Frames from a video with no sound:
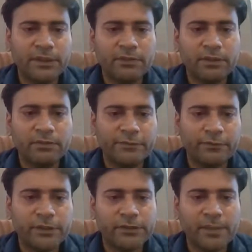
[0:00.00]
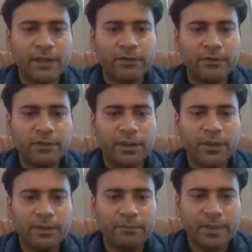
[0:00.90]
level a few days back on
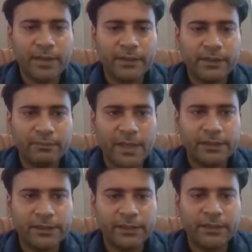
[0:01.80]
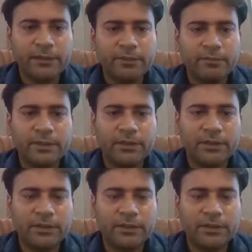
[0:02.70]
banks credit, but